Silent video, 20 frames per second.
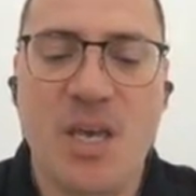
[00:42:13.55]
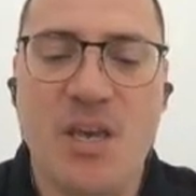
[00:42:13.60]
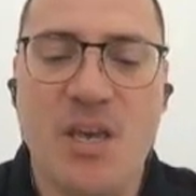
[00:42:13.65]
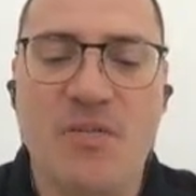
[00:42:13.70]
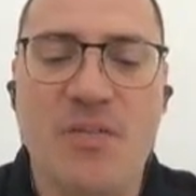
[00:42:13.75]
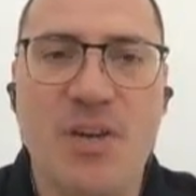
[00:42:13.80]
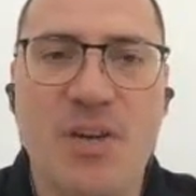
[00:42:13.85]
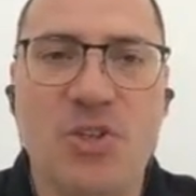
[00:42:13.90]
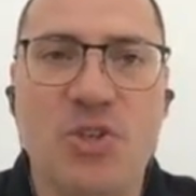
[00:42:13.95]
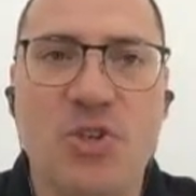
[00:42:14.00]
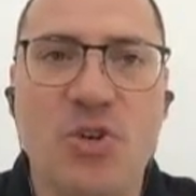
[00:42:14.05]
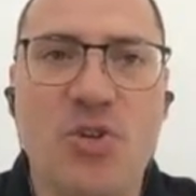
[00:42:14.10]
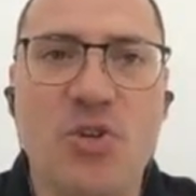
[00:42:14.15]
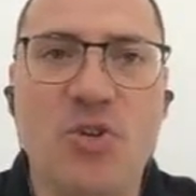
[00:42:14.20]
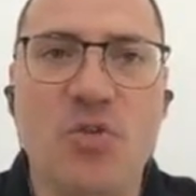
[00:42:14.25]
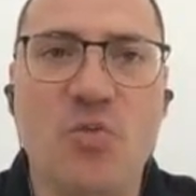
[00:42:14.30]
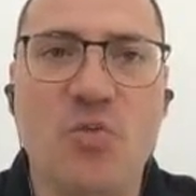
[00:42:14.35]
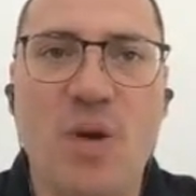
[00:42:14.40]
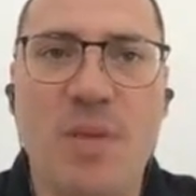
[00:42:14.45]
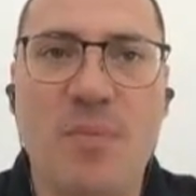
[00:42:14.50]
If I show
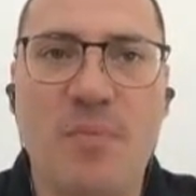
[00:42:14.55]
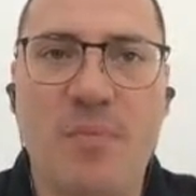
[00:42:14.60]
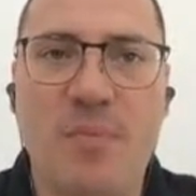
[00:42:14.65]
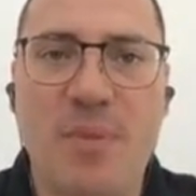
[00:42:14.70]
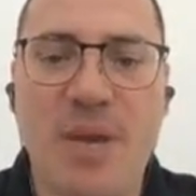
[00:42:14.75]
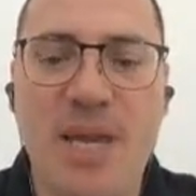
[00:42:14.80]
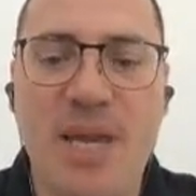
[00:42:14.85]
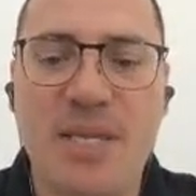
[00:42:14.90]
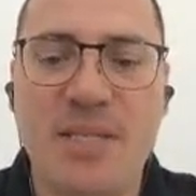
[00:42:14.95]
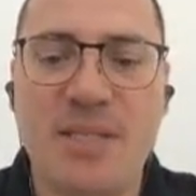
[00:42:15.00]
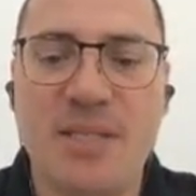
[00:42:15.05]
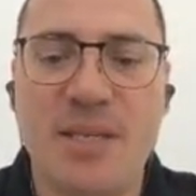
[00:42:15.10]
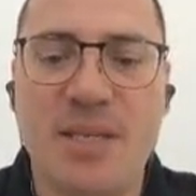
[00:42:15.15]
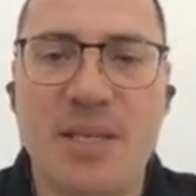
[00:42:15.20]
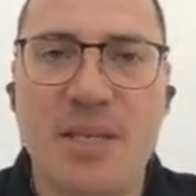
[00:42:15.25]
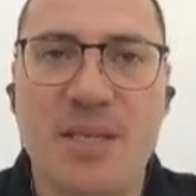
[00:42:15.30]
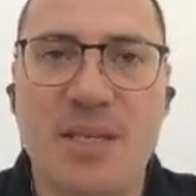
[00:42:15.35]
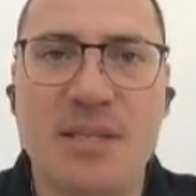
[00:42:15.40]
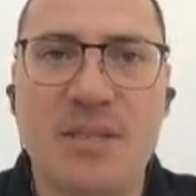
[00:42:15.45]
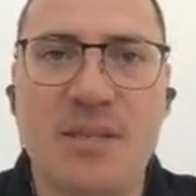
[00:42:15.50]
you what base
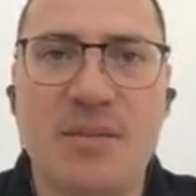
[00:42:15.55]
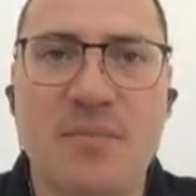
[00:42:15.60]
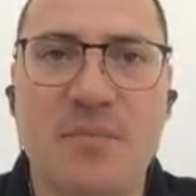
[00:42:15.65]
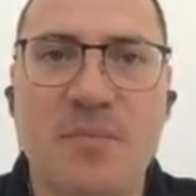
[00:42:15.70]
is,